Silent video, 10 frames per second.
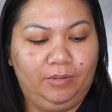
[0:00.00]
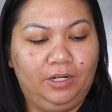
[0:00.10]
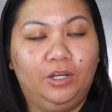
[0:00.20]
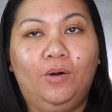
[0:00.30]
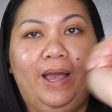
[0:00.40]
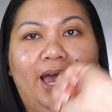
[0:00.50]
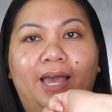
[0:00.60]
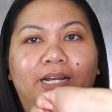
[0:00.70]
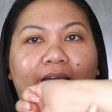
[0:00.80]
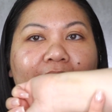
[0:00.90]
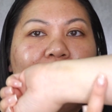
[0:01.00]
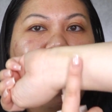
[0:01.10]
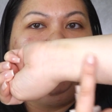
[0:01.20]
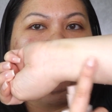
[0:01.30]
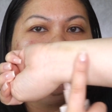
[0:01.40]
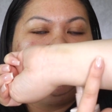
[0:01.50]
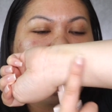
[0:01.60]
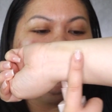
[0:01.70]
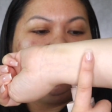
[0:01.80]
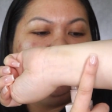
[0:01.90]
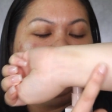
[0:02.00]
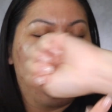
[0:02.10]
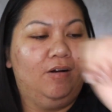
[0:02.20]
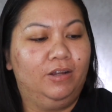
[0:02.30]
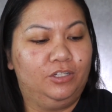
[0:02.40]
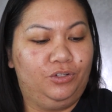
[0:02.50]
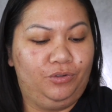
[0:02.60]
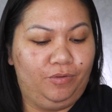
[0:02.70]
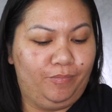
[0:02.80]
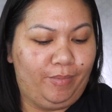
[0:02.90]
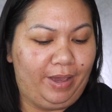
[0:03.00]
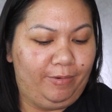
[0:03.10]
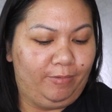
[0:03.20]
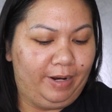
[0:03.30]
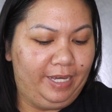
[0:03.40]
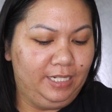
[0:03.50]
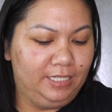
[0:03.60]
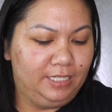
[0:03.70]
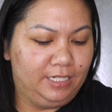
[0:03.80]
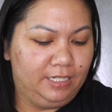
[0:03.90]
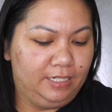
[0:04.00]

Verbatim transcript: I'm gonna go ahead and pump some here onto my wrist.